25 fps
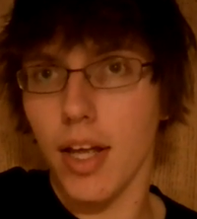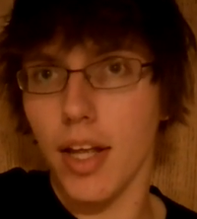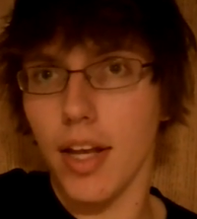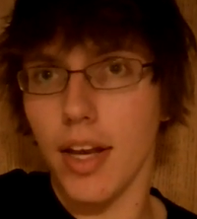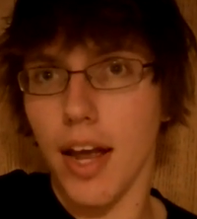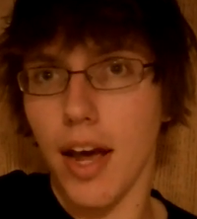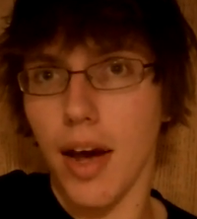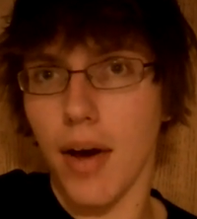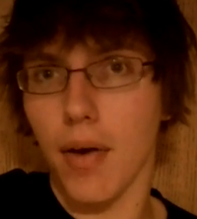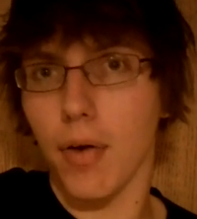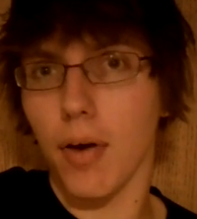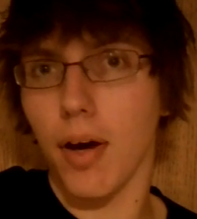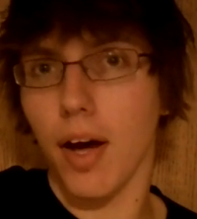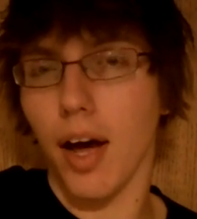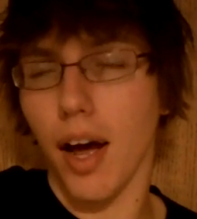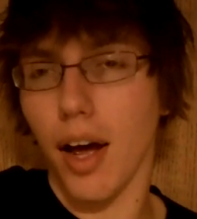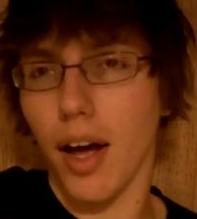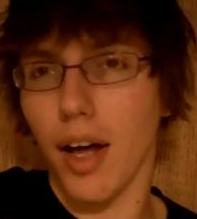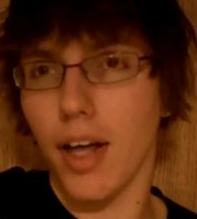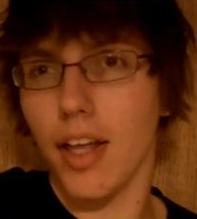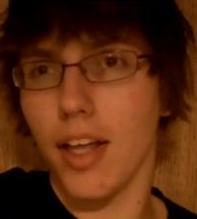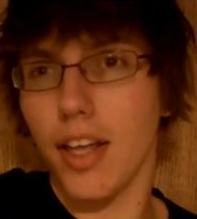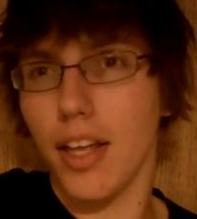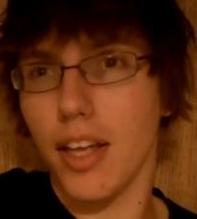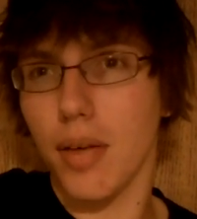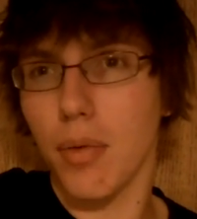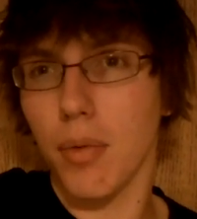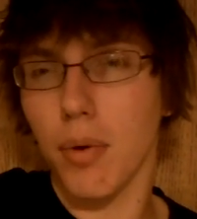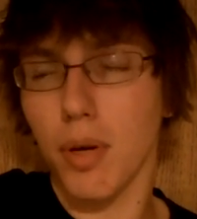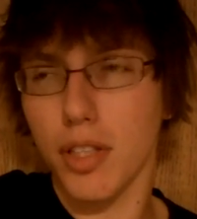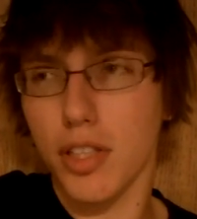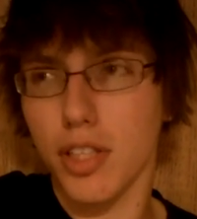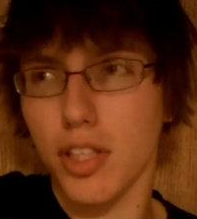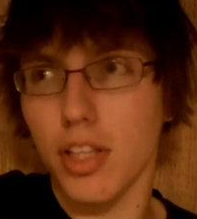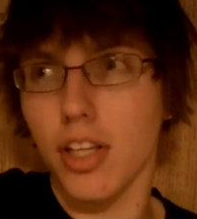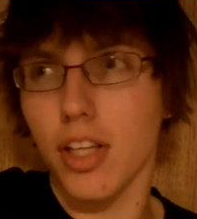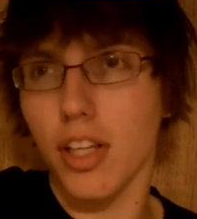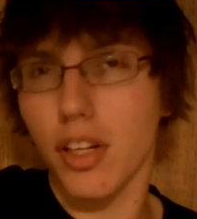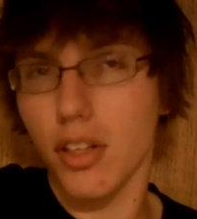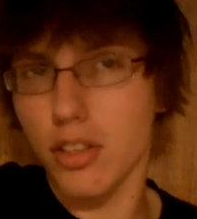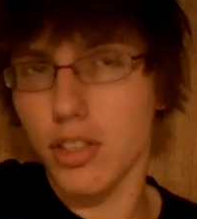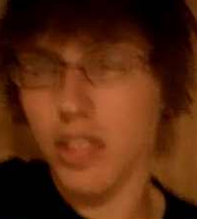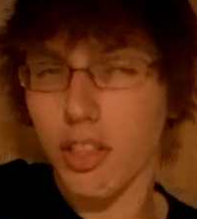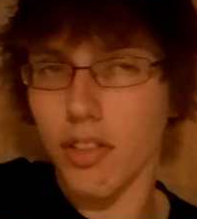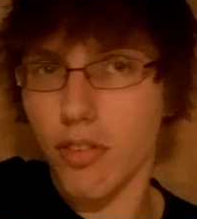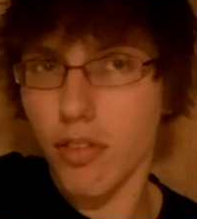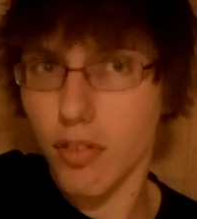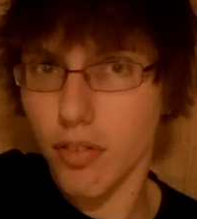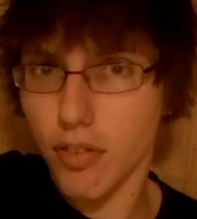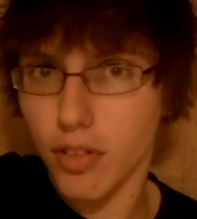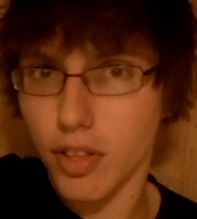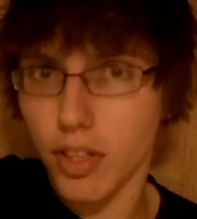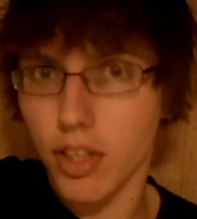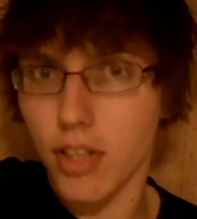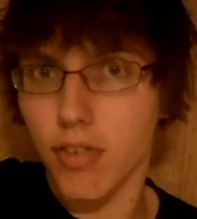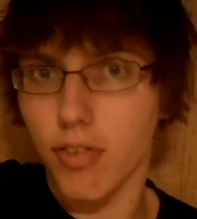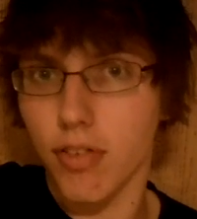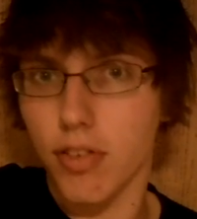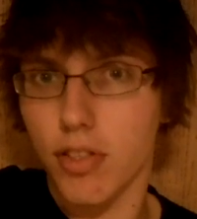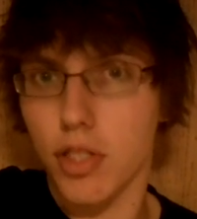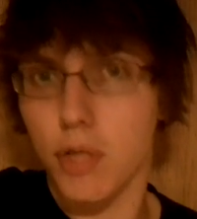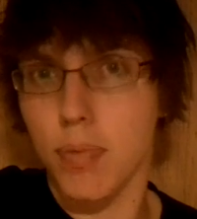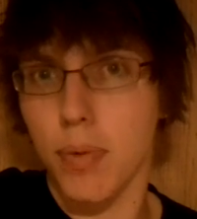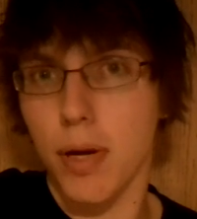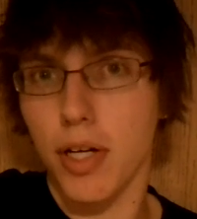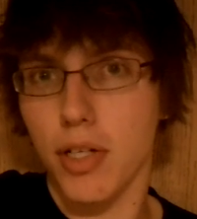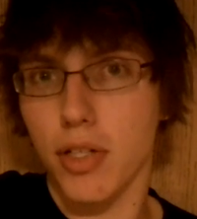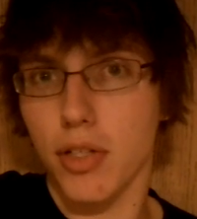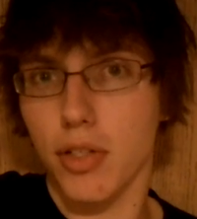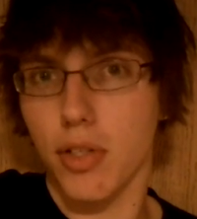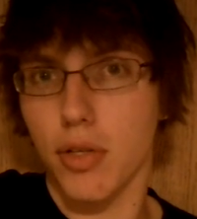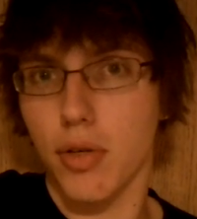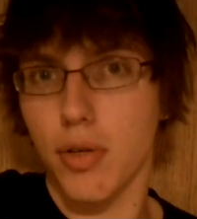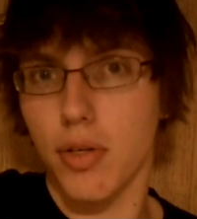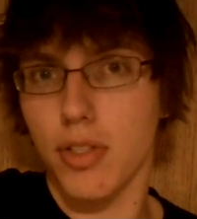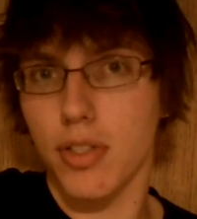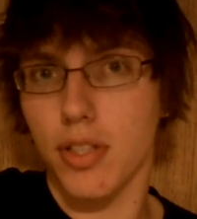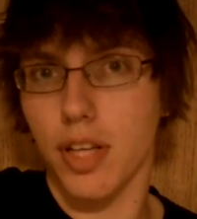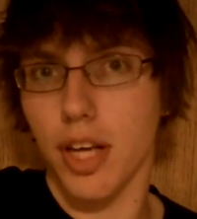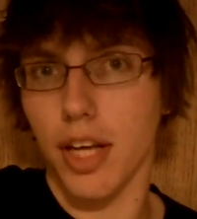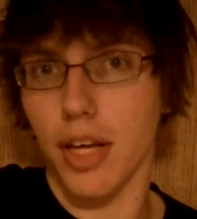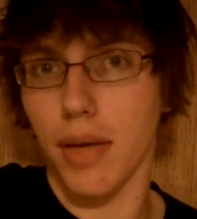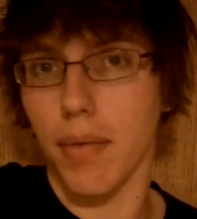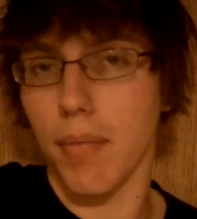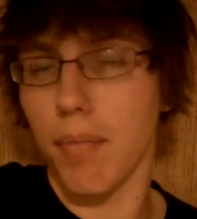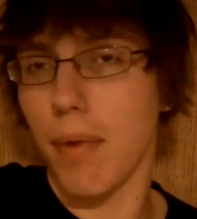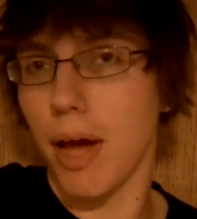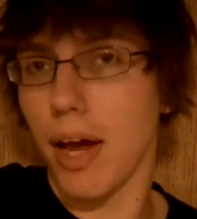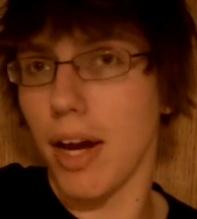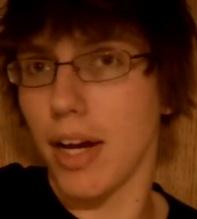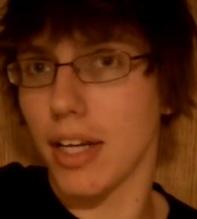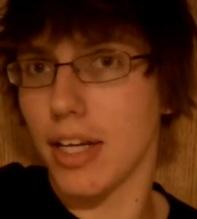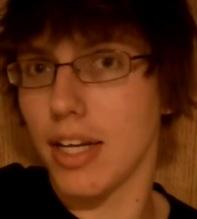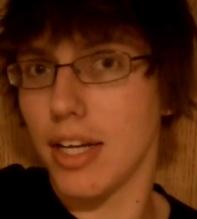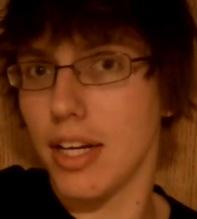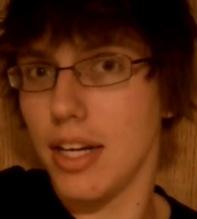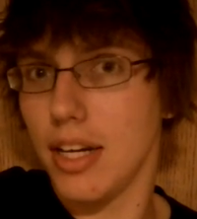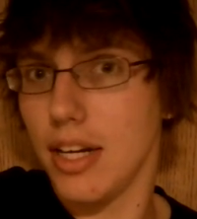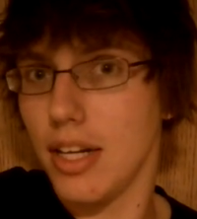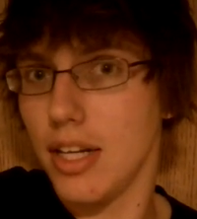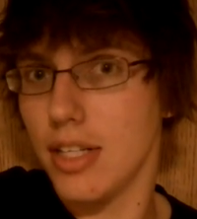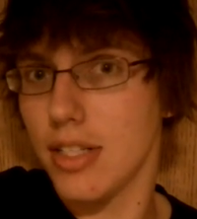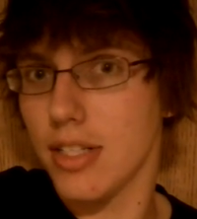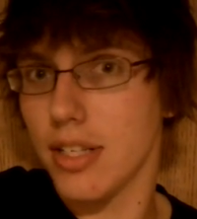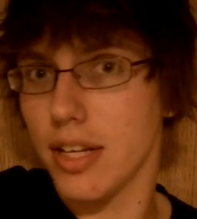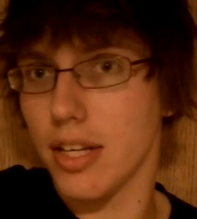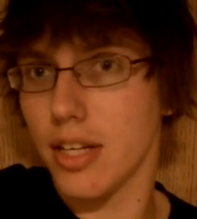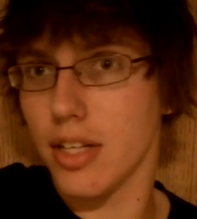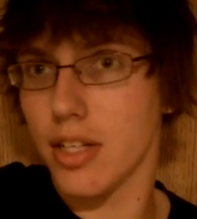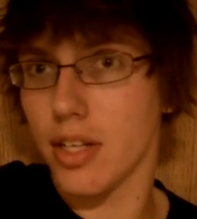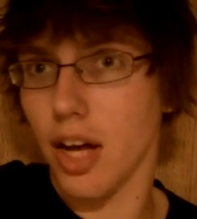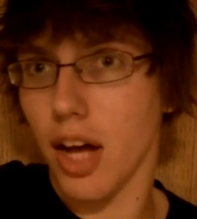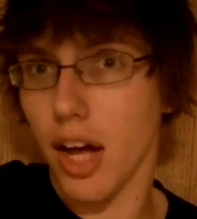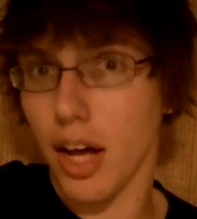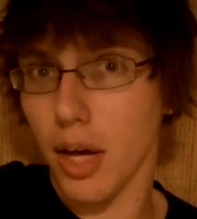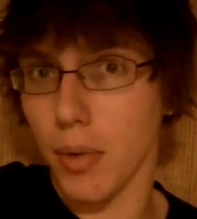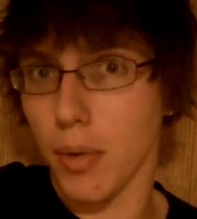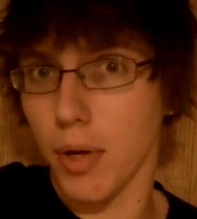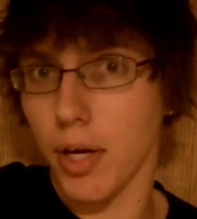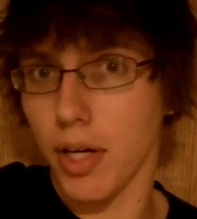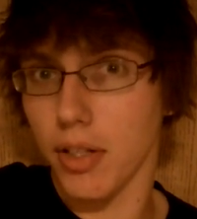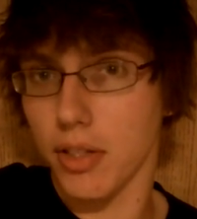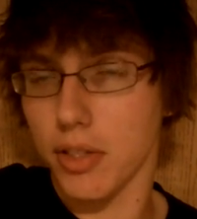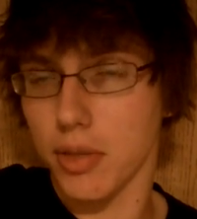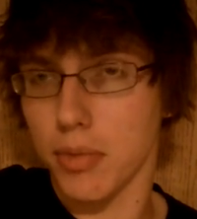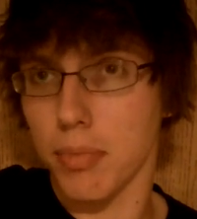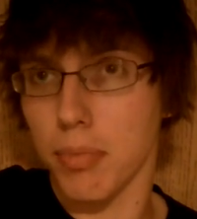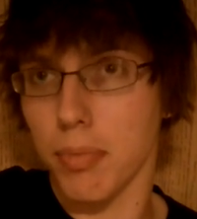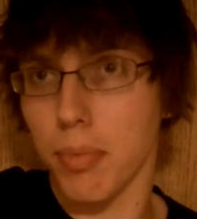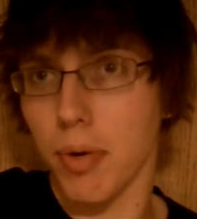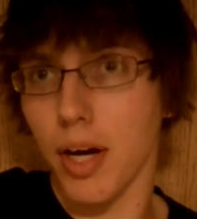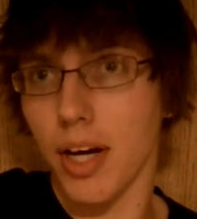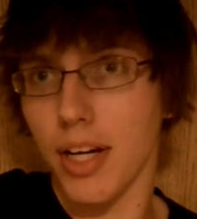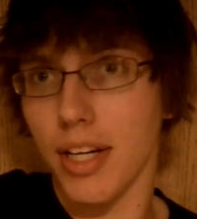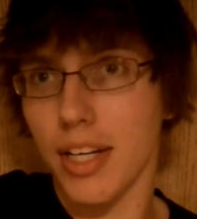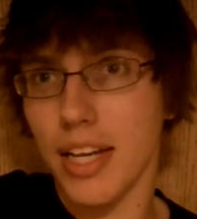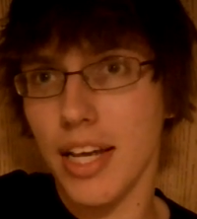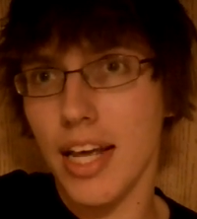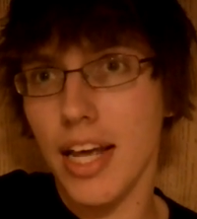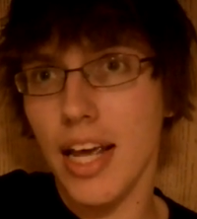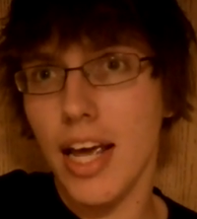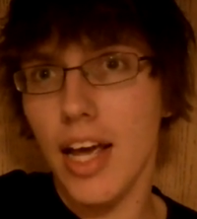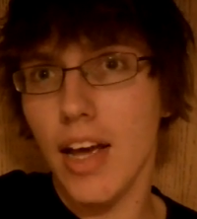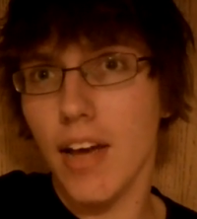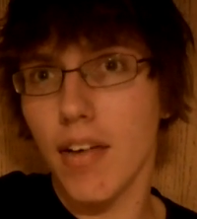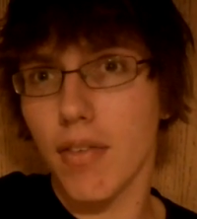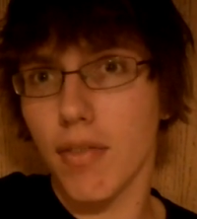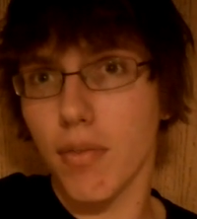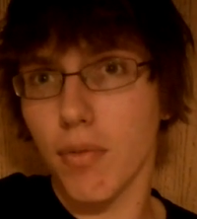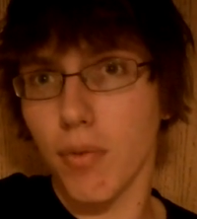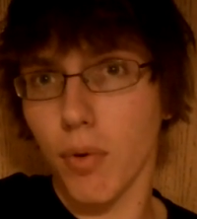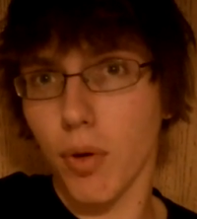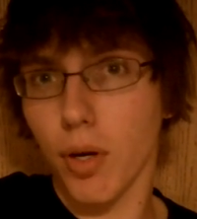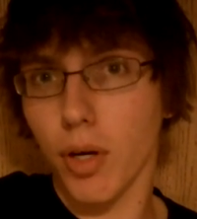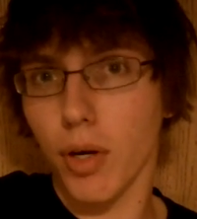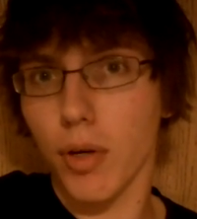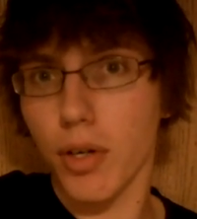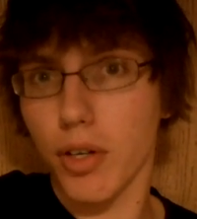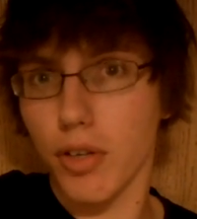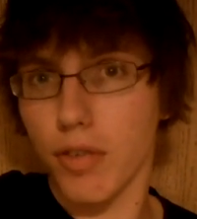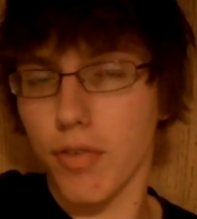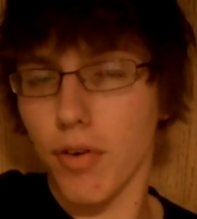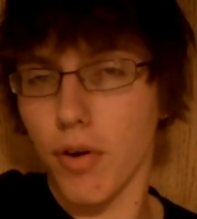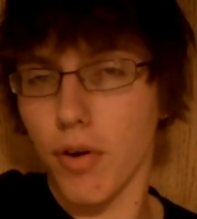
Now, it works a little differently for special units like Manikites and Togwells, but we're going to